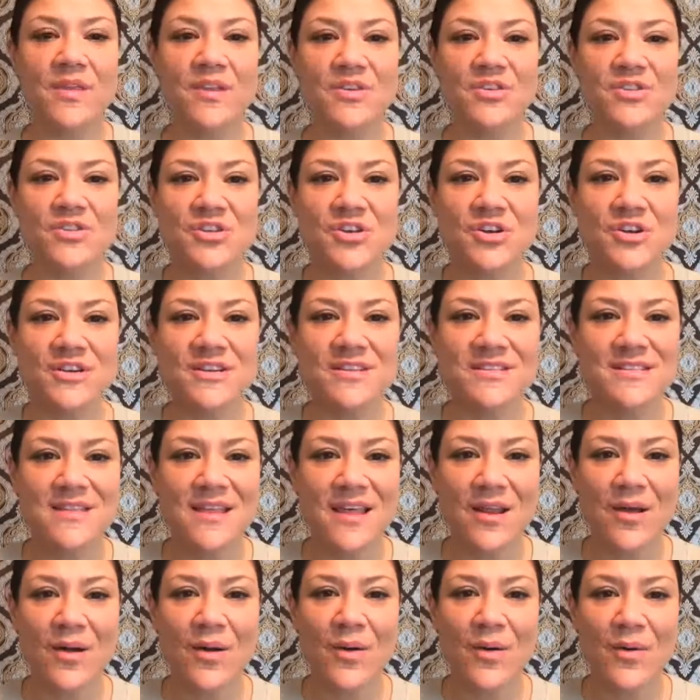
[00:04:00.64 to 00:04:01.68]
with the assurance
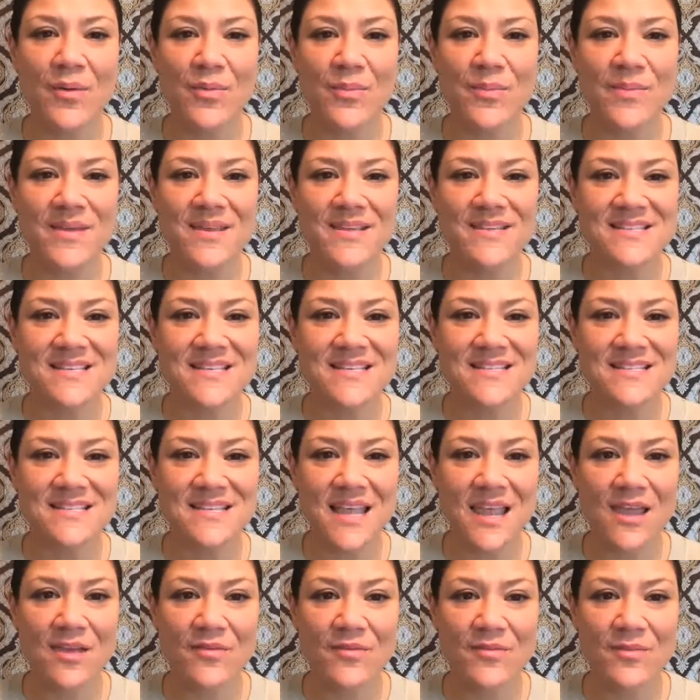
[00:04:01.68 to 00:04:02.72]
that home is a
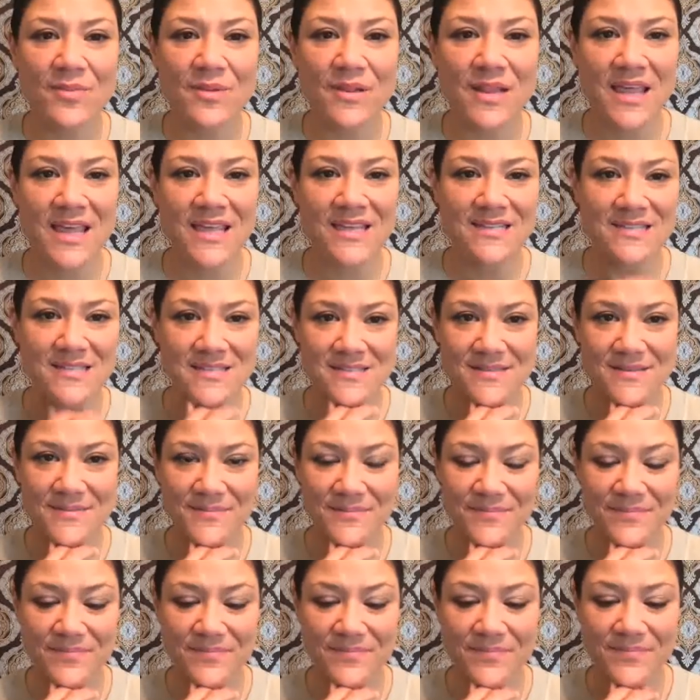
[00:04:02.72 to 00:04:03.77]
safe place.
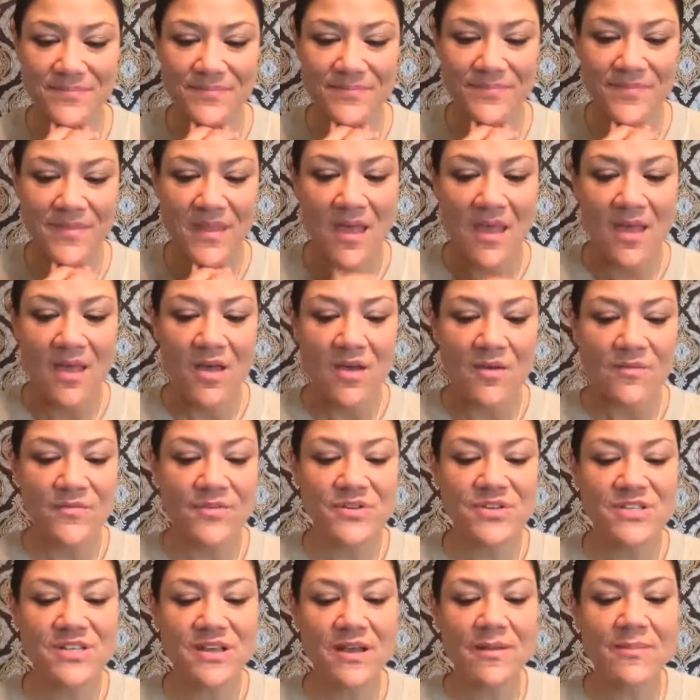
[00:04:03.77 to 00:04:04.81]

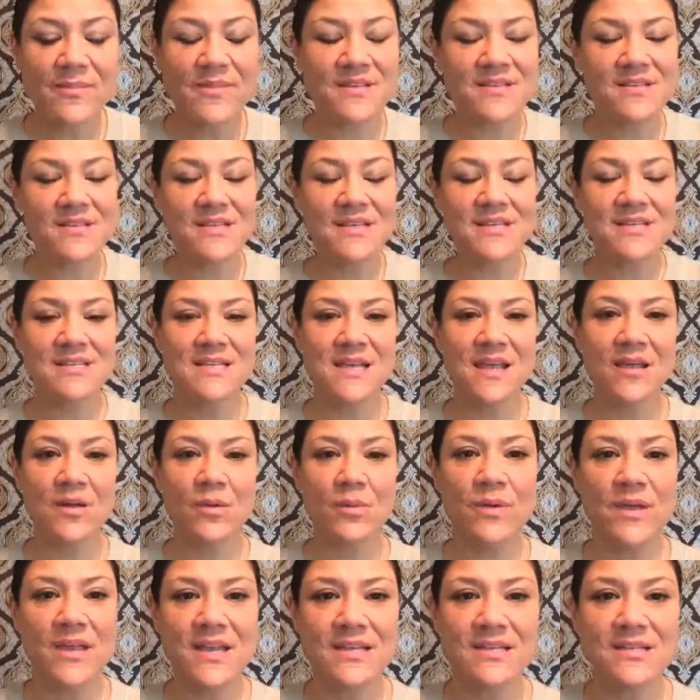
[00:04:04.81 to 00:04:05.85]
For some, this can
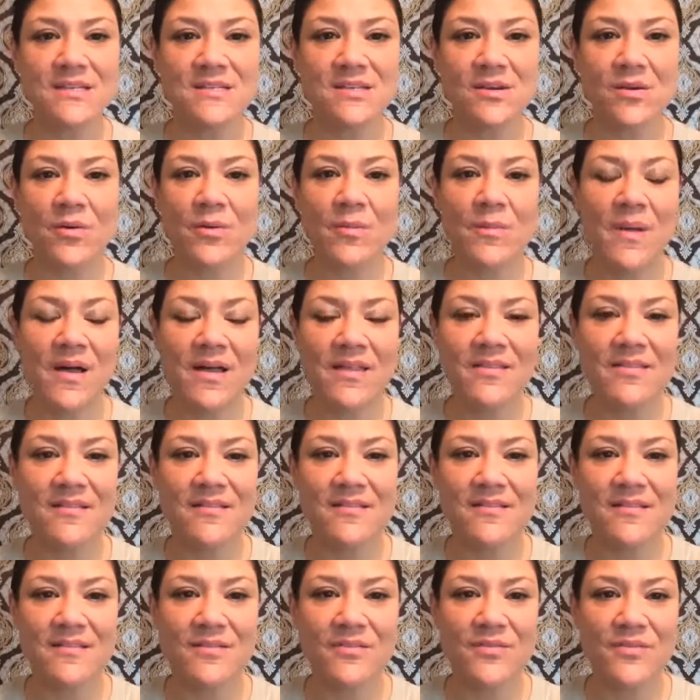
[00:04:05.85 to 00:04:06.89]
take weeks or months,
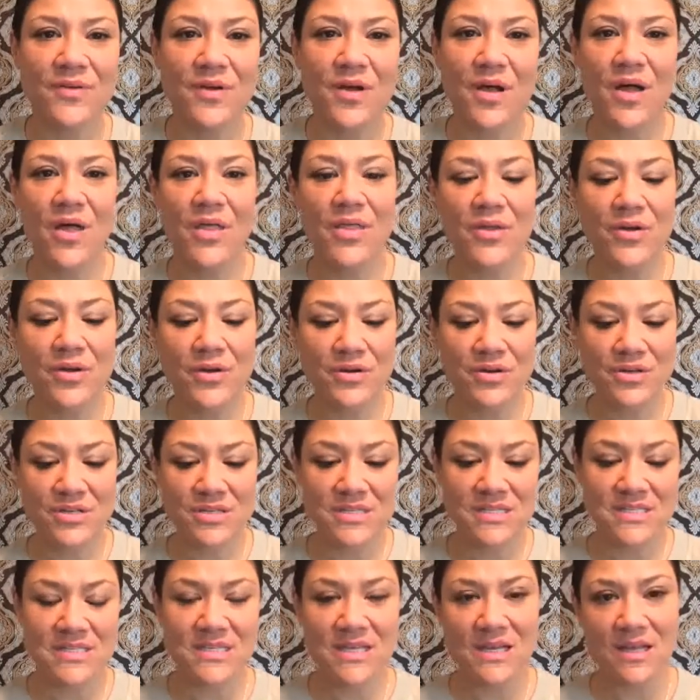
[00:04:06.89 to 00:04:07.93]
for others,
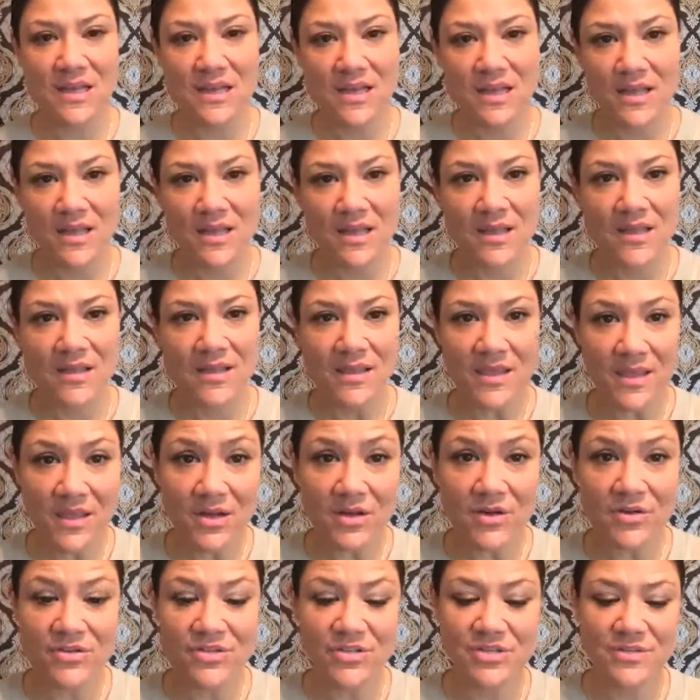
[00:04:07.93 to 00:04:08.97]

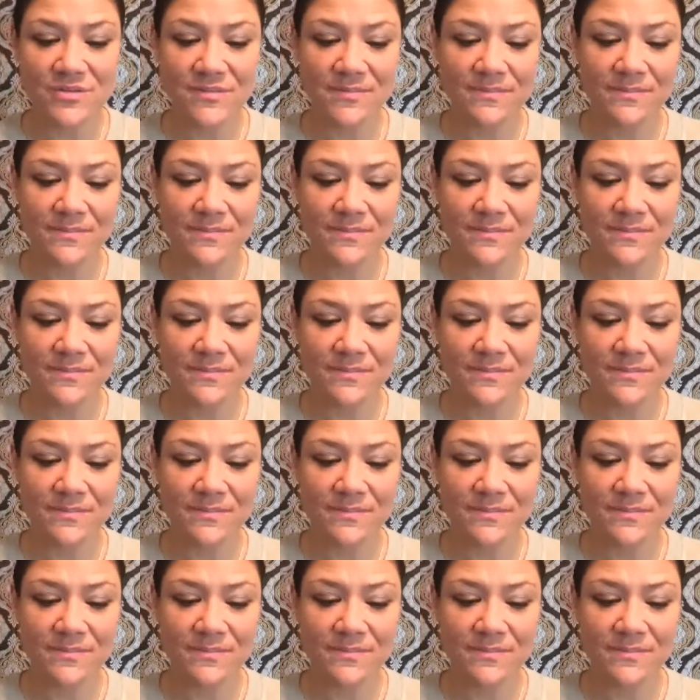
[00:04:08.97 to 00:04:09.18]
years.